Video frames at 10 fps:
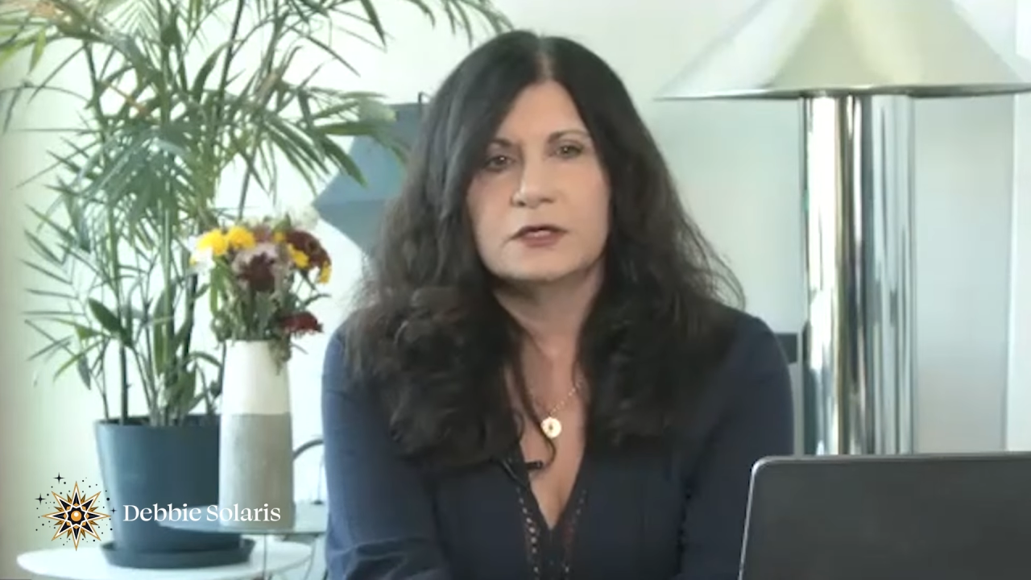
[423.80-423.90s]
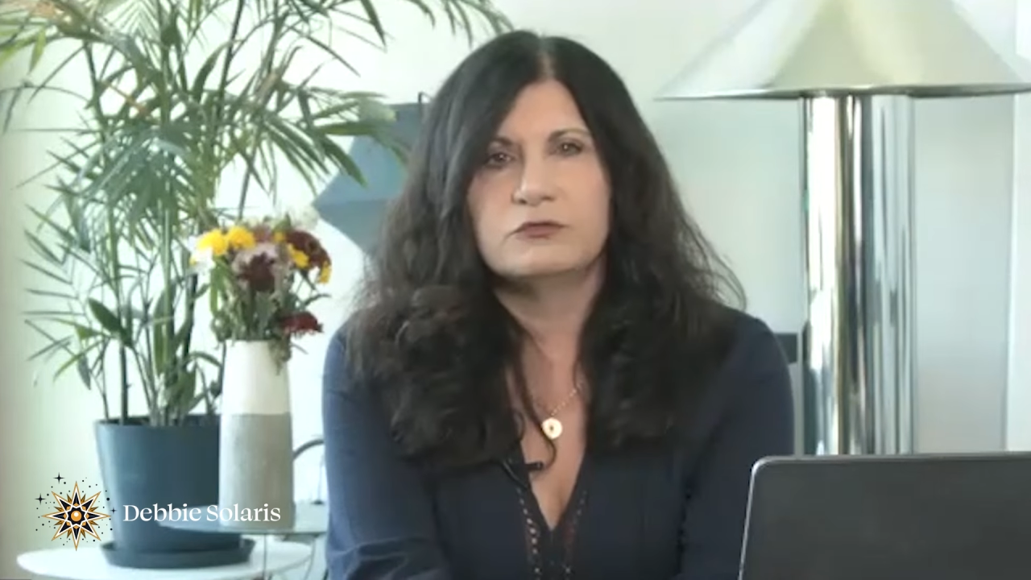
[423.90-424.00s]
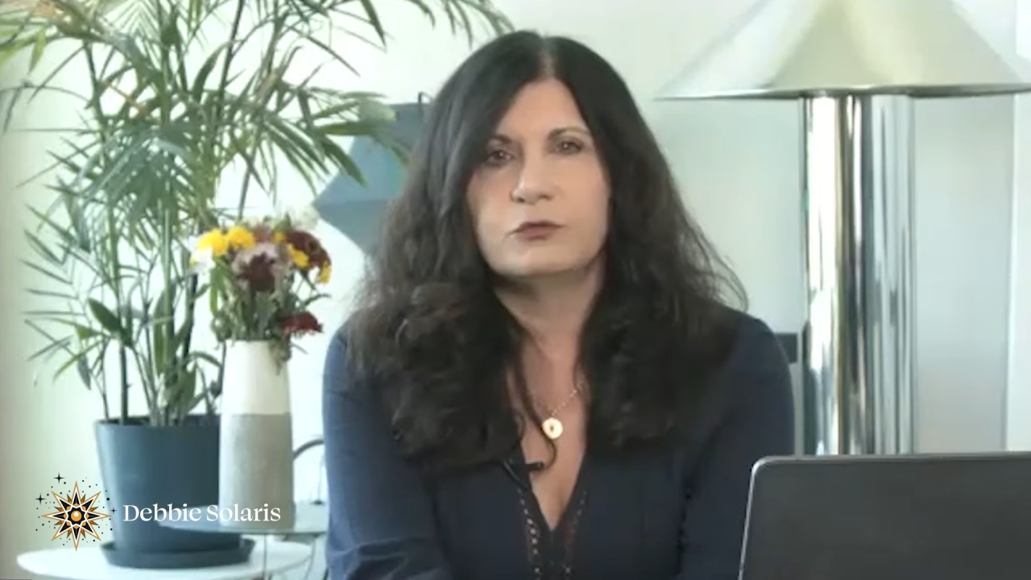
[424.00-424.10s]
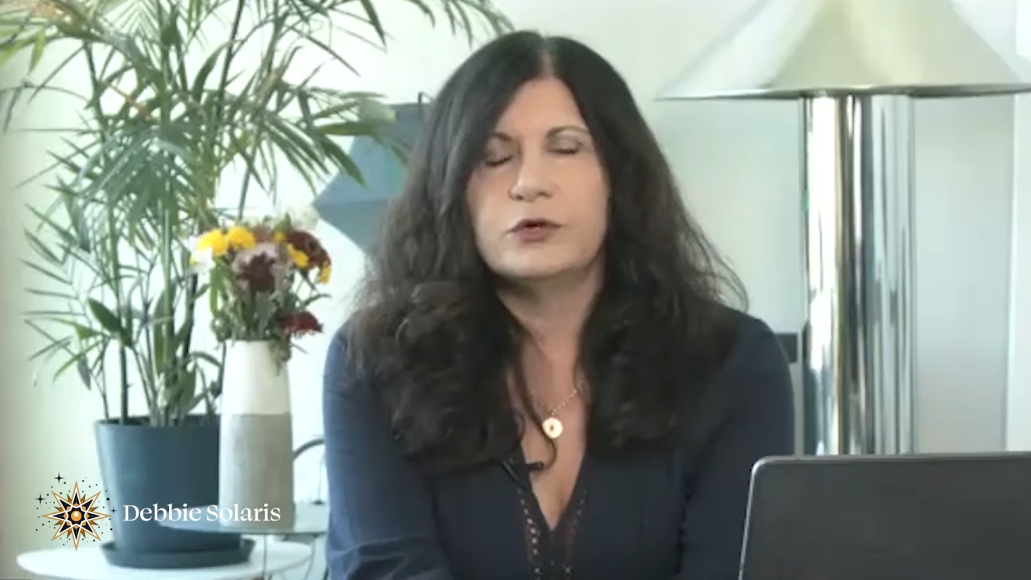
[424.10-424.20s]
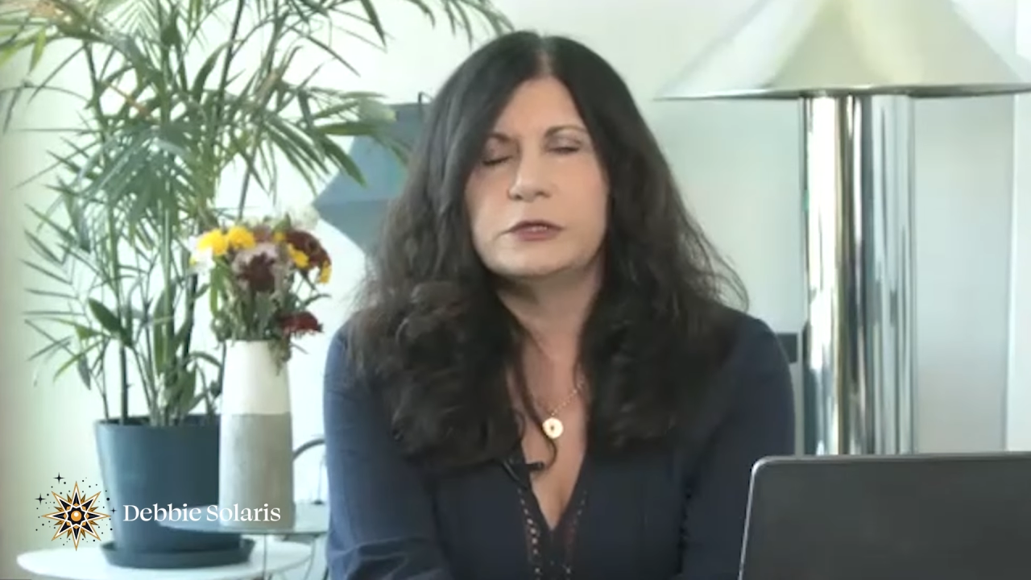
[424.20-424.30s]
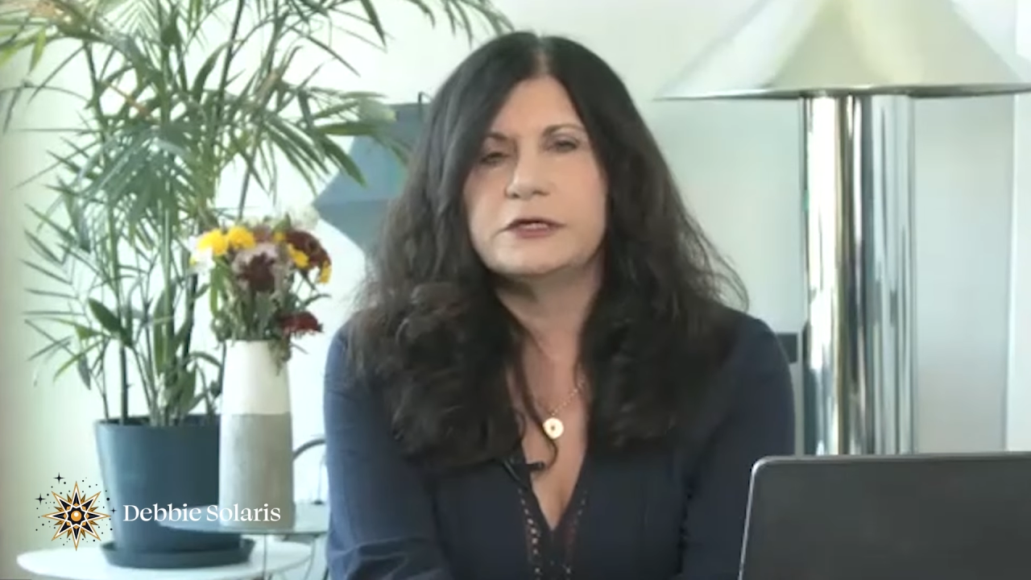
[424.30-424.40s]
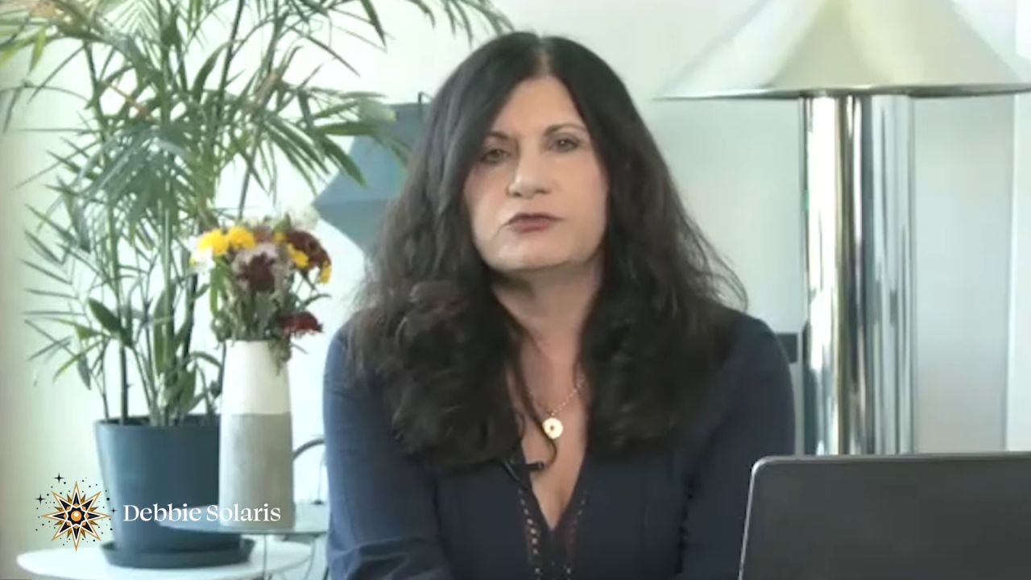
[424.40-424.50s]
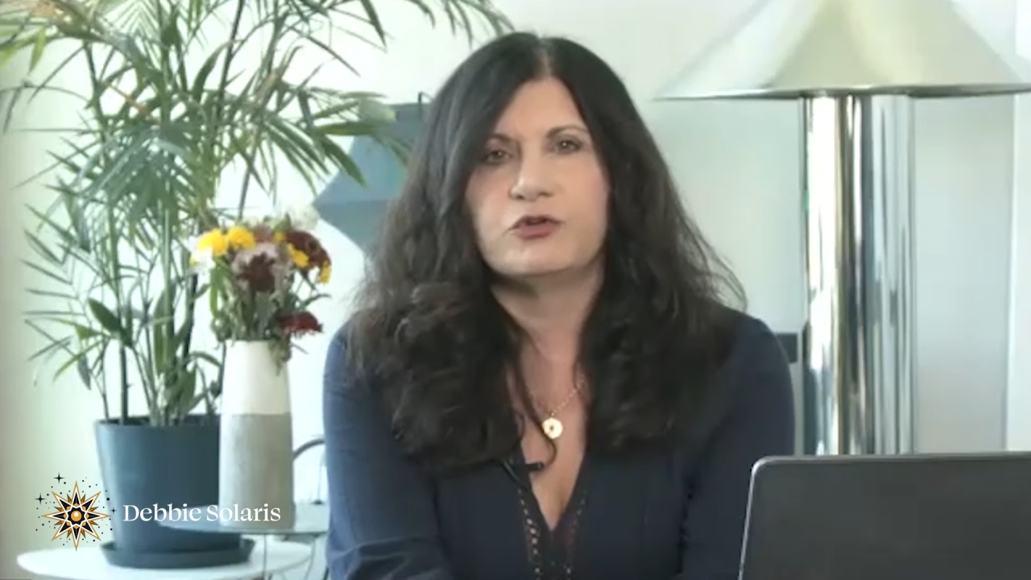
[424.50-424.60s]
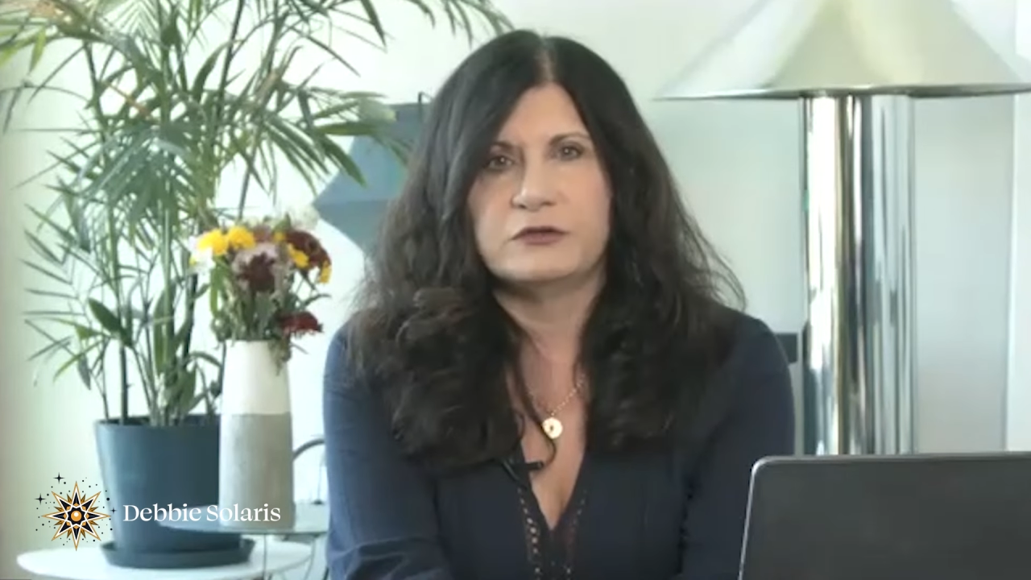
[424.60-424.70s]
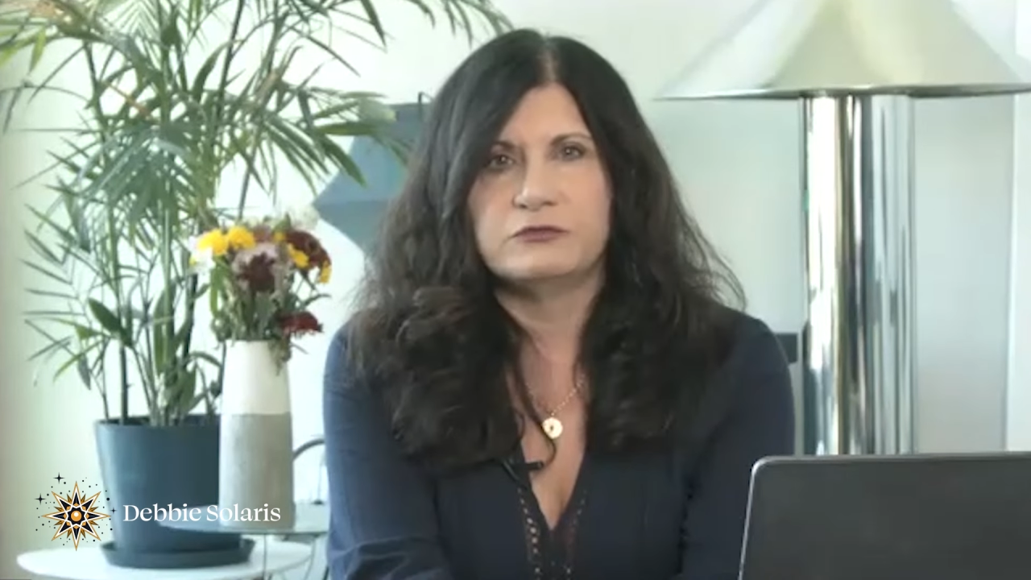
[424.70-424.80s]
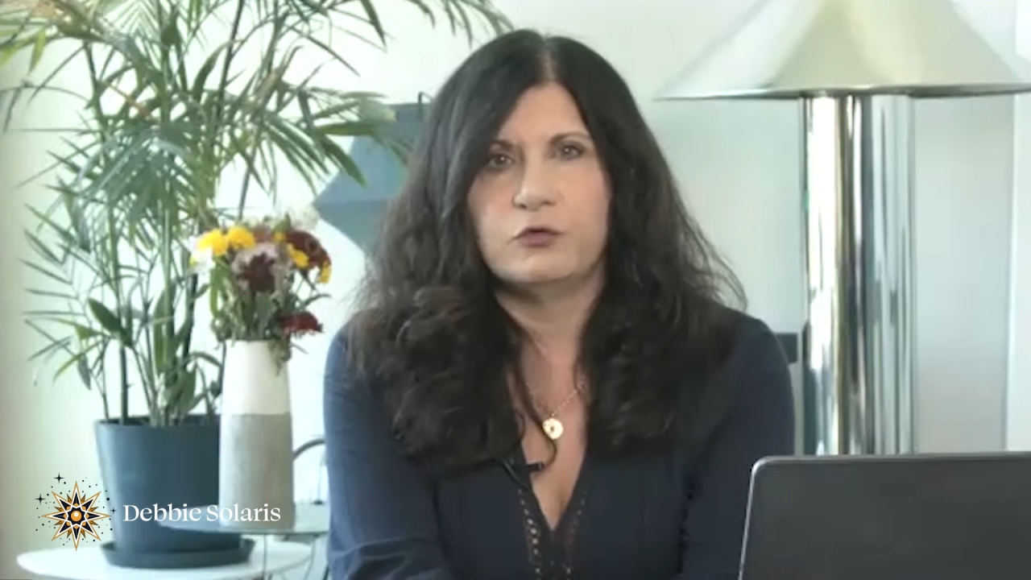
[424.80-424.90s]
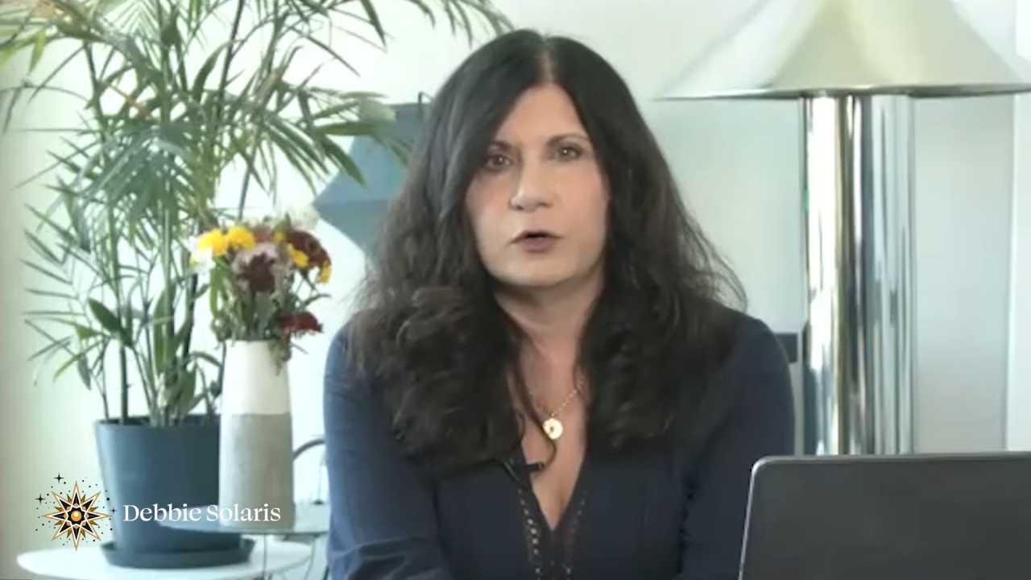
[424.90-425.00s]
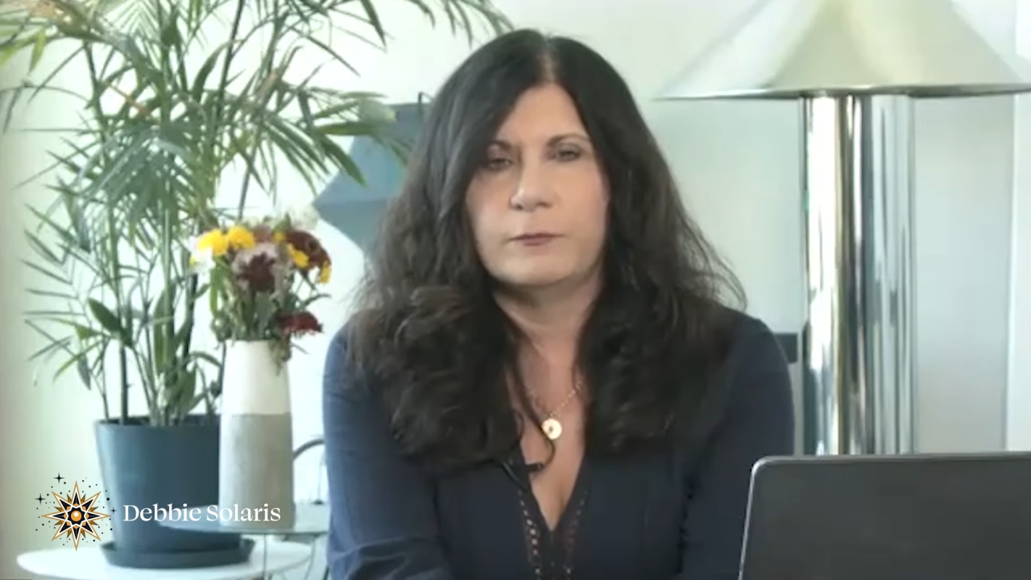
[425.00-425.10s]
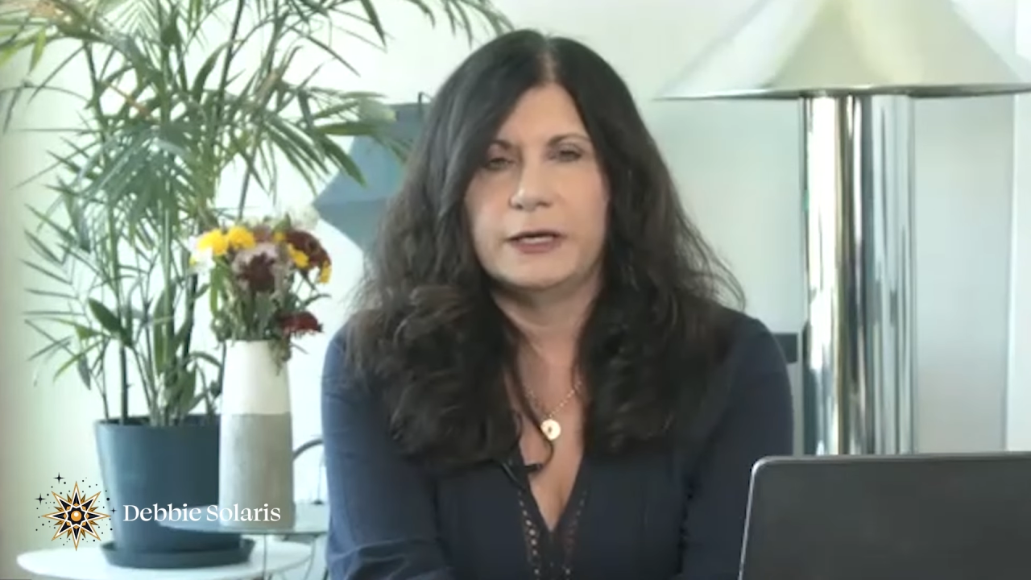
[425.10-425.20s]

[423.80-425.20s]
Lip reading: it's really transformed